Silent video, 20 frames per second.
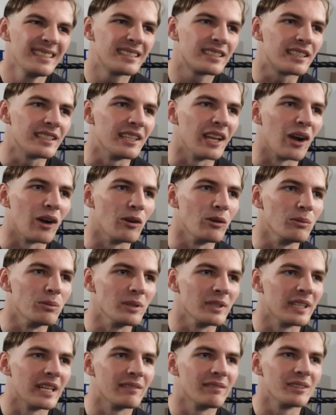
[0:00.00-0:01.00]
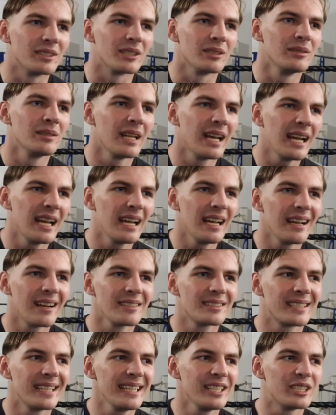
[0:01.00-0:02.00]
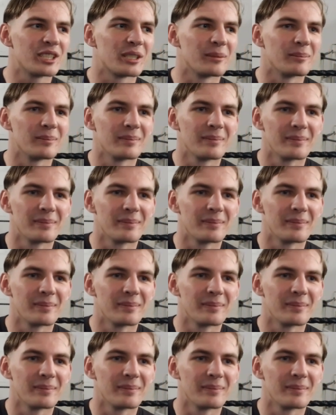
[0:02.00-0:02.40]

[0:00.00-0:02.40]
No, we'll never do that. I'll teach him.